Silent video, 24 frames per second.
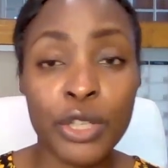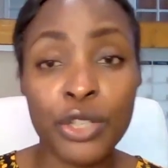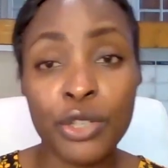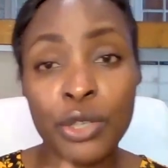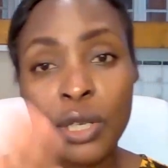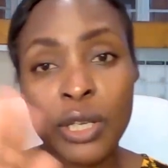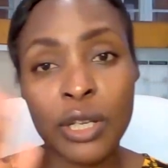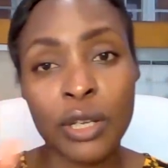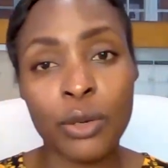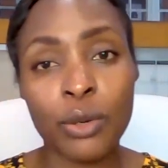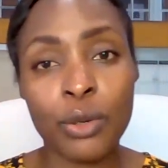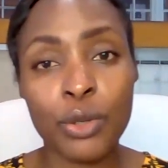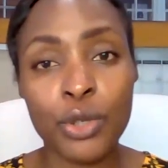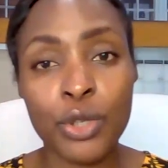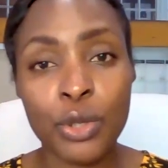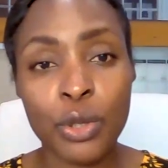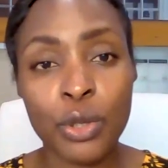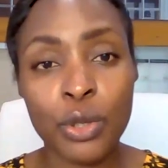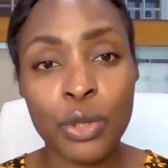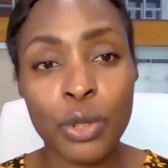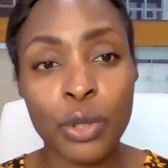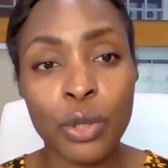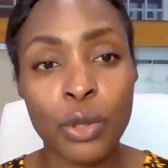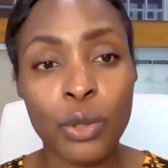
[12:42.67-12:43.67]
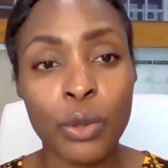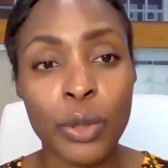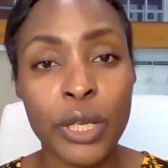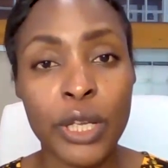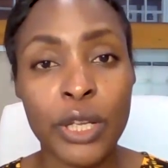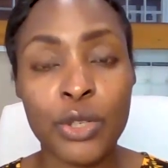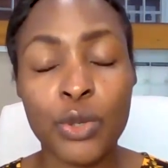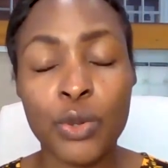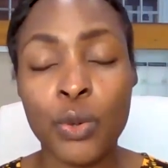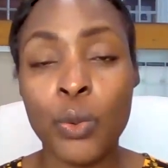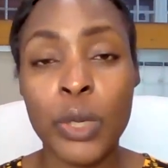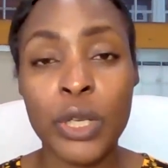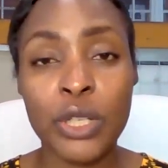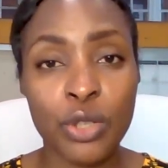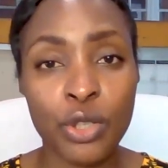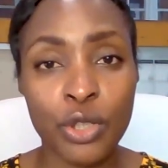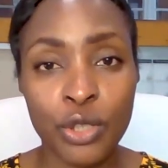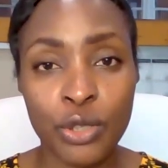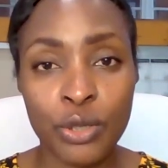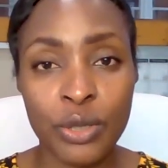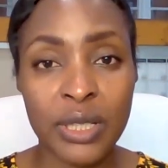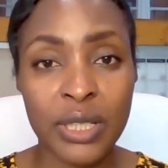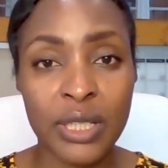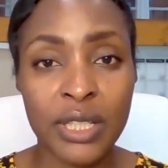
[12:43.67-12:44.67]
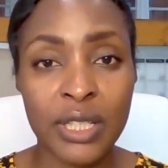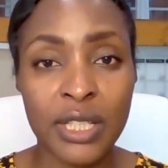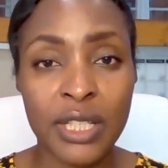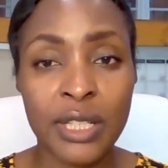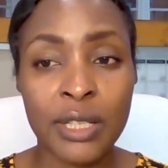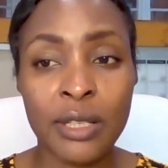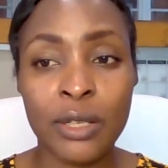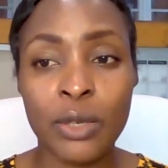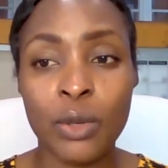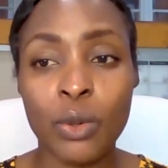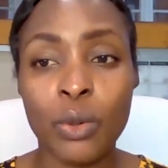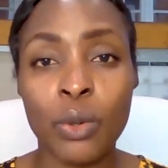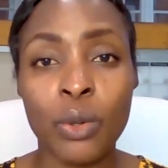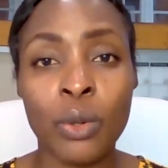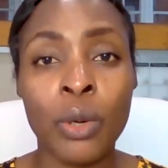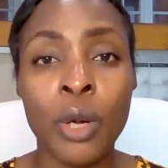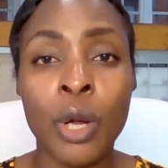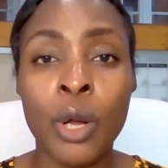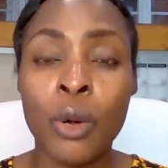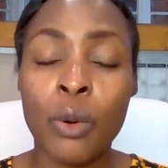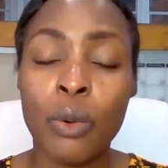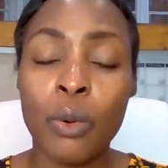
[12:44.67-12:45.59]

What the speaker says: and you can go to a lawyer who went to UCT Law.